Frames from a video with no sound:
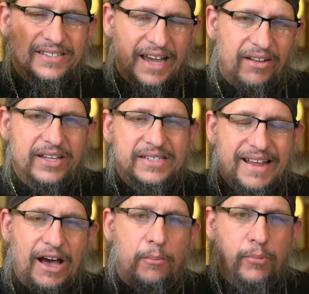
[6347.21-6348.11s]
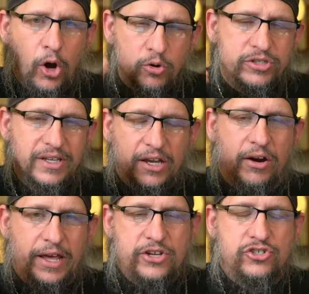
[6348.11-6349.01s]
tell us now,
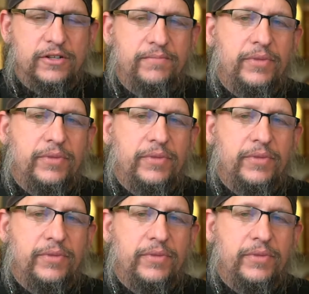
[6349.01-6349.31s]
post-incarnation,